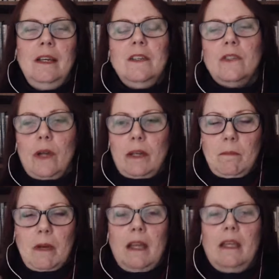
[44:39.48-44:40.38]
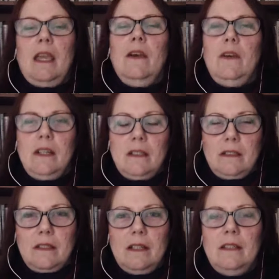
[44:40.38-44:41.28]
So I carry
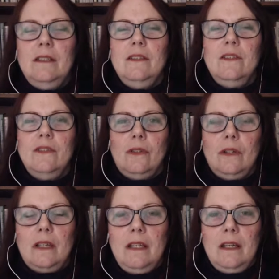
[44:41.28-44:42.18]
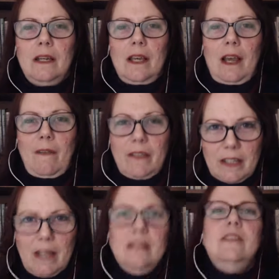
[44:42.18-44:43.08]
on telling the story. And then
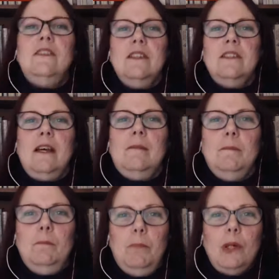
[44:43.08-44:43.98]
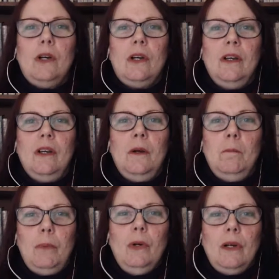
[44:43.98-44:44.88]
again, he sits up, "Book,
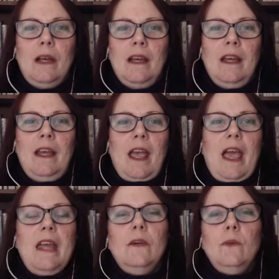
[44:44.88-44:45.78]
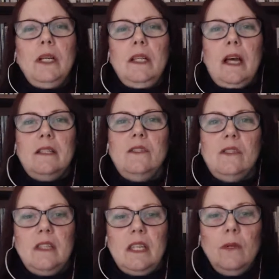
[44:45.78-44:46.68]
book." And I
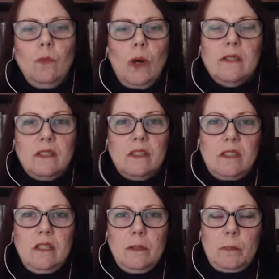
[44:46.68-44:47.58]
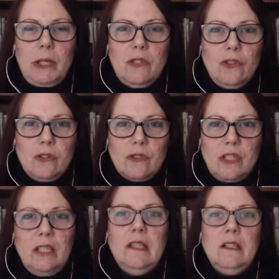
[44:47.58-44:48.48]
realize he wants to see the pictures.
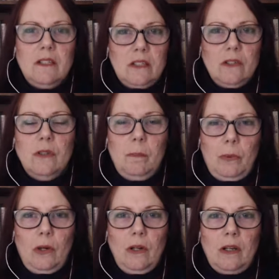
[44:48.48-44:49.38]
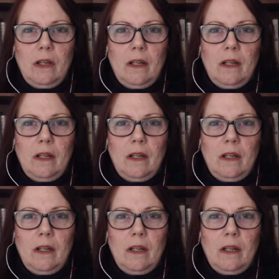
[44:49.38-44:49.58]
He thinks there's a book.